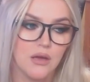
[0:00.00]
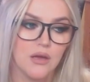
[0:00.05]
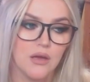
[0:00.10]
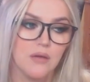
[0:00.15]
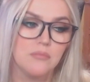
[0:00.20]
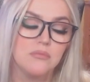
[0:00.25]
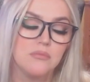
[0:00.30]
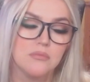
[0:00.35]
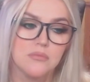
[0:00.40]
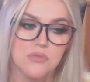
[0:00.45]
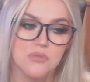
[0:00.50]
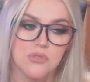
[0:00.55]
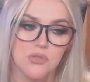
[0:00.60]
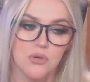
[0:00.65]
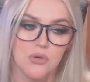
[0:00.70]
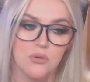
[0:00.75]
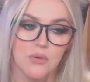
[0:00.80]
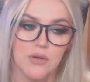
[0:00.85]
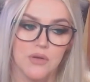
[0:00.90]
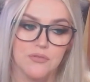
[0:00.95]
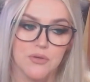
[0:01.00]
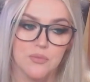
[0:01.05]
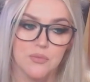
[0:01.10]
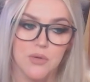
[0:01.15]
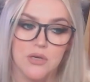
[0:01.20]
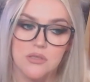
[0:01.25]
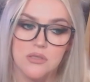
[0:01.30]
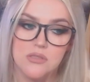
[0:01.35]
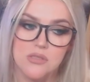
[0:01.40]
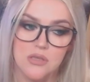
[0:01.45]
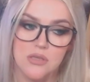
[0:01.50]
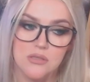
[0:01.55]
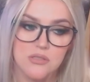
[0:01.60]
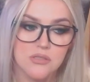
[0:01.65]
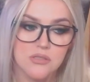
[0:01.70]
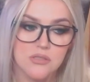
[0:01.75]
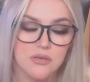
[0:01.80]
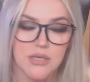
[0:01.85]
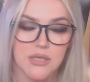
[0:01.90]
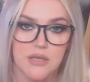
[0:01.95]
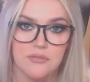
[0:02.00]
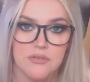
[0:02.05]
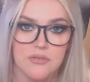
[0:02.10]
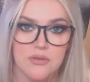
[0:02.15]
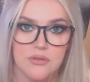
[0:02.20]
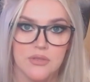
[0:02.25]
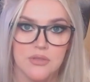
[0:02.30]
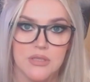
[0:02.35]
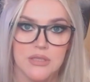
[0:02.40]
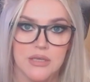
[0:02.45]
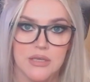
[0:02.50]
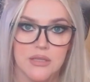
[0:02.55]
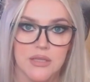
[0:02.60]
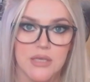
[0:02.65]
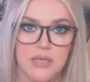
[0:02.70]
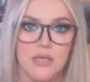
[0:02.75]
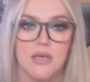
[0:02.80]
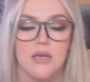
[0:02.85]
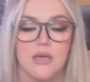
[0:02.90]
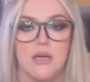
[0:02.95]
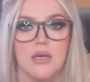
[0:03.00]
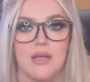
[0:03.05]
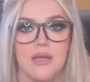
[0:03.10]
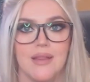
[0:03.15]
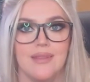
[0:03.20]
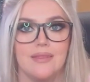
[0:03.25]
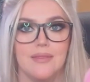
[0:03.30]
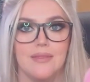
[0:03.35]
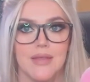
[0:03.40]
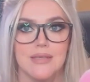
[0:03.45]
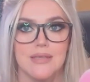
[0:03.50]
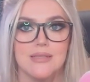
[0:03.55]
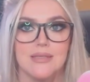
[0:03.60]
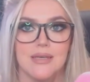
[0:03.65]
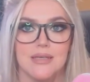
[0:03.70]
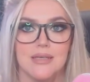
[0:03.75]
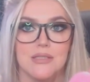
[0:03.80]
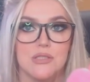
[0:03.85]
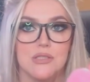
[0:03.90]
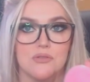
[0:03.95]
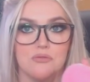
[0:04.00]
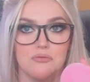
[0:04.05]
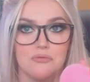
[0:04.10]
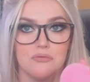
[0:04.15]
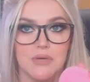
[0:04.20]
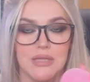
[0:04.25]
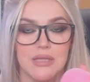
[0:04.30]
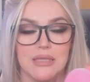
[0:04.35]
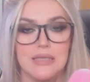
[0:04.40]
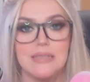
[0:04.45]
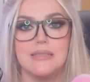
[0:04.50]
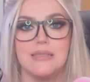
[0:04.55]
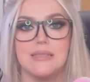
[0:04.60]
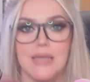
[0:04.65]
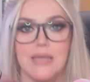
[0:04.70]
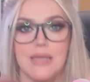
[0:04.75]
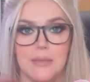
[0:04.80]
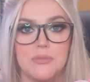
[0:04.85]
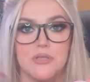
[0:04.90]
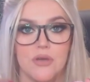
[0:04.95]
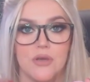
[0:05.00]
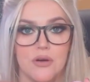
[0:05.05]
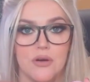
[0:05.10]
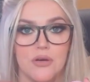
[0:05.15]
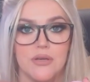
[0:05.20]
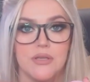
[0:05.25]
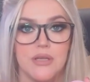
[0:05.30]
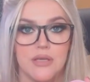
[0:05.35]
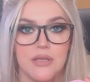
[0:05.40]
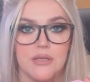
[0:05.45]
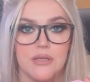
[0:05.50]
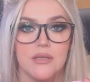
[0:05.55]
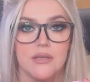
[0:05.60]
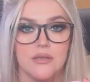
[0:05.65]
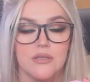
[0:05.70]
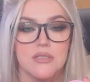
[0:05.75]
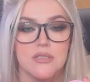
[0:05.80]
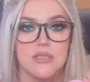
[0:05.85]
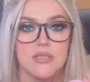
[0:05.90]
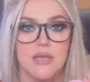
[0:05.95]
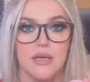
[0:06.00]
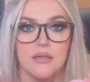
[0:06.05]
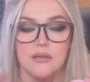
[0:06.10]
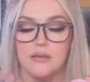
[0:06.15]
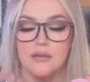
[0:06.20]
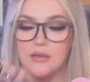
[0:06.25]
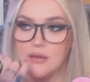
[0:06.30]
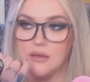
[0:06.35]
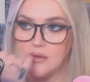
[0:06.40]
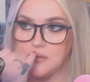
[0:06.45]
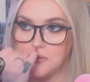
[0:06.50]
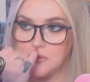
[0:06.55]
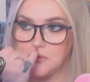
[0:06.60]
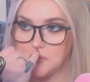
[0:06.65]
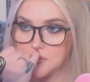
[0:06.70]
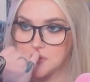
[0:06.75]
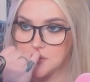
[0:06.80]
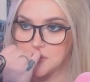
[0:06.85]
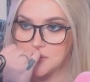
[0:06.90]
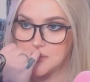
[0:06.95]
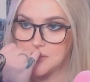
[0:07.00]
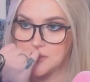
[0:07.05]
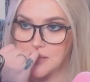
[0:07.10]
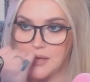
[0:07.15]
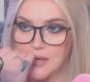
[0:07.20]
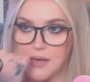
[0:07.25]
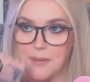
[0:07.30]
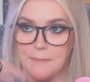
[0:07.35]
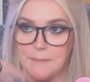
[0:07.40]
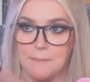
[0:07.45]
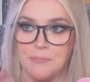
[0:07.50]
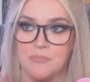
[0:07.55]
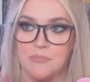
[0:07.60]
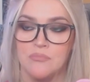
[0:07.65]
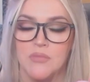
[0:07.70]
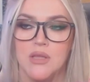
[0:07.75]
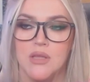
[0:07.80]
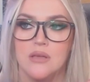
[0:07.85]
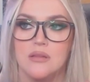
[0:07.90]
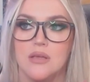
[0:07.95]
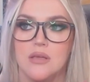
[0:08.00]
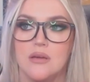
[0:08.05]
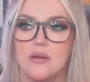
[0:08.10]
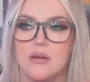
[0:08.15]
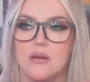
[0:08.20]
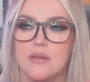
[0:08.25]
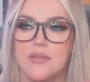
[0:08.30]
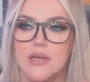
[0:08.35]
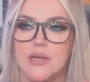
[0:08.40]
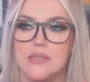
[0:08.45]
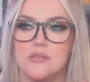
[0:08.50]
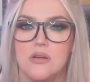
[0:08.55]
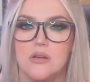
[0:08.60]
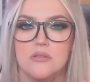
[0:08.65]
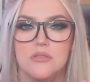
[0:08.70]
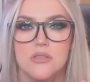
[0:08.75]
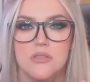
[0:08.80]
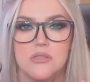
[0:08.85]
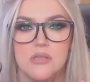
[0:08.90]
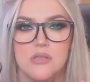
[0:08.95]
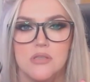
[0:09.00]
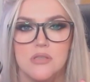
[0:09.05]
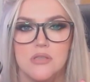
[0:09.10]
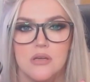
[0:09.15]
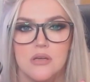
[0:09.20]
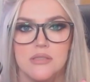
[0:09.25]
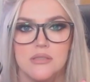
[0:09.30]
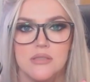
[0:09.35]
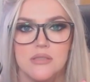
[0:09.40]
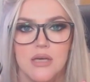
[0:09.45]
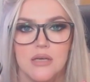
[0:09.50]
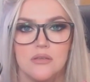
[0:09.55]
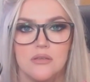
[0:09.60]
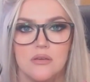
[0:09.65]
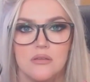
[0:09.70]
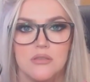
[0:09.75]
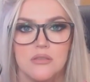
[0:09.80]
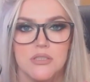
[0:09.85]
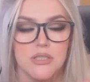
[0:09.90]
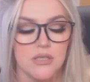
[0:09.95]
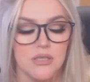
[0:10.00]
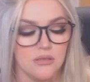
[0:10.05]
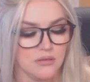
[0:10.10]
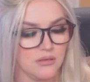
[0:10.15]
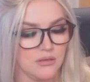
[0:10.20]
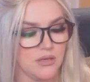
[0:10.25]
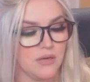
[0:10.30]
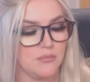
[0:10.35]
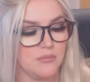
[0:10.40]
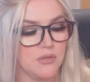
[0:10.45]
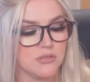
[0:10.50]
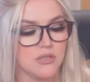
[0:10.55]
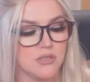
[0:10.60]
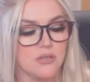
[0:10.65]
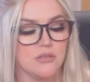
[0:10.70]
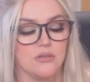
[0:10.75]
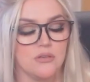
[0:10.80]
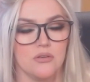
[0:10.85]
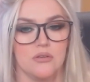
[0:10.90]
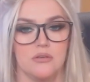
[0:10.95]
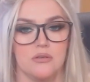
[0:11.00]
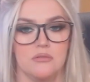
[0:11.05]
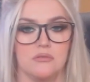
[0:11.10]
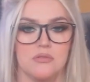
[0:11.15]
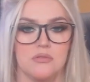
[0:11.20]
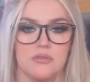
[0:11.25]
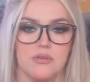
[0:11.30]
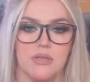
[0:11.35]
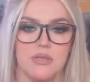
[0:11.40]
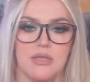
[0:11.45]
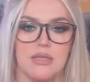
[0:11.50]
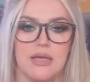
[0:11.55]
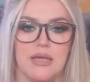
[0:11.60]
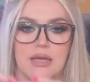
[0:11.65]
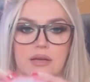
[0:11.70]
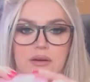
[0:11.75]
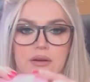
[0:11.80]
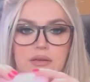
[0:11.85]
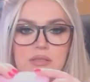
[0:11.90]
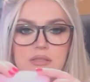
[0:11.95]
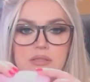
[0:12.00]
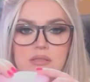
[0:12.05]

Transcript: So if you're wearing sunscreen even on the daily, this gets really deep down into your skin. It uses like, I think it's ultrasonic technology. I'll turn it on so you can hear it.